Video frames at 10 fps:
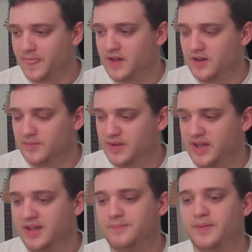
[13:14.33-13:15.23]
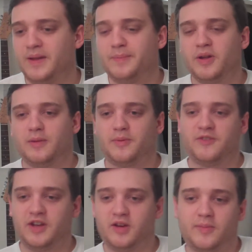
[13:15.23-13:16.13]
Um, he, he put up a
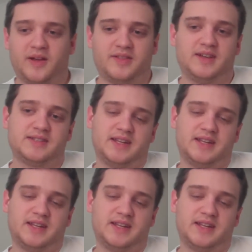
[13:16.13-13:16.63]
video about things